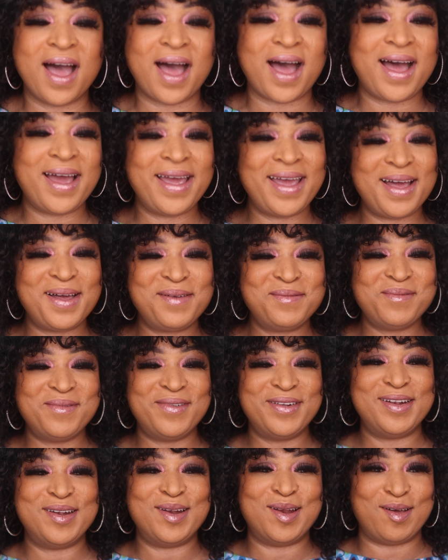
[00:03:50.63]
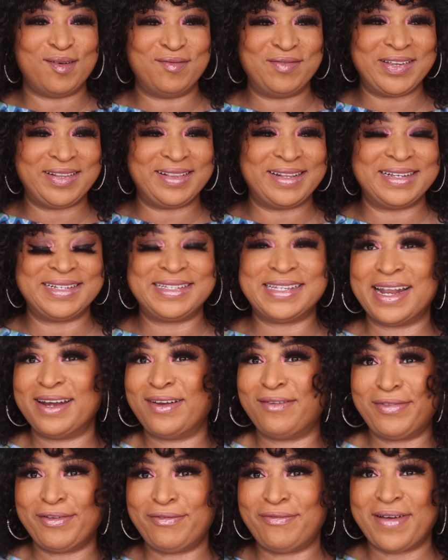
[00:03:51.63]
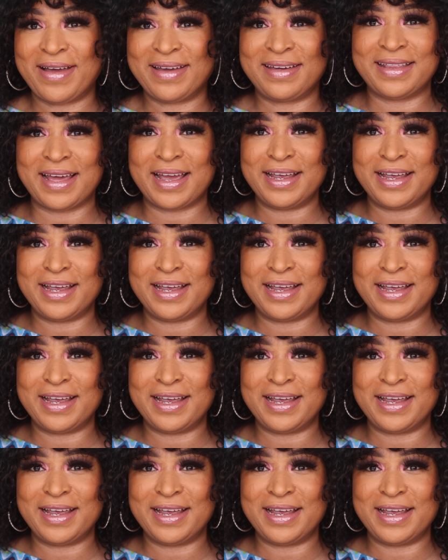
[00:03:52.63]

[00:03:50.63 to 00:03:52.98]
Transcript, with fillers: I am loving this. I love the fact